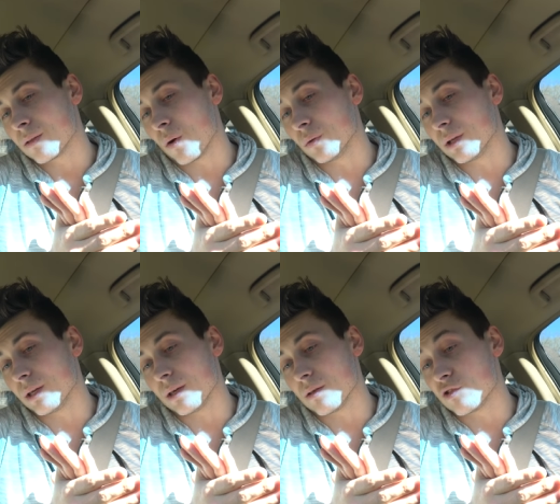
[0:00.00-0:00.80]
The
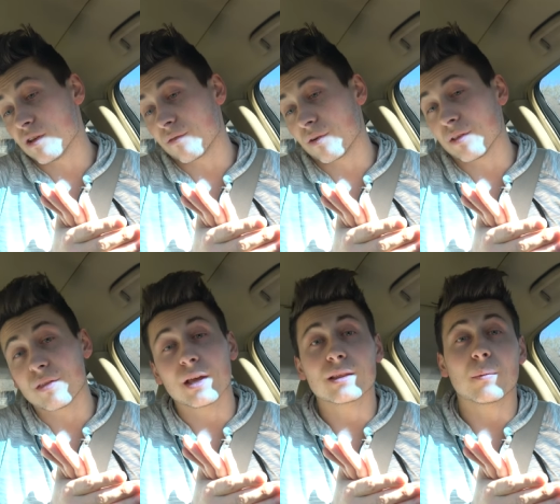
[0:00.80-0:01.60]
only different
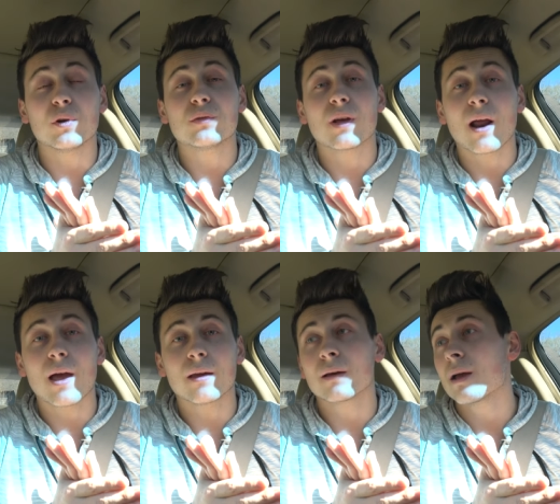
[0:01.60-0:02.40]
thing that I'm gonna do
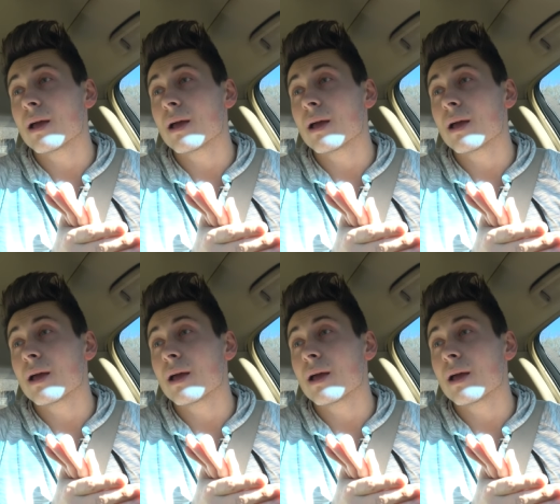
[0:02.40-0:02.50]
today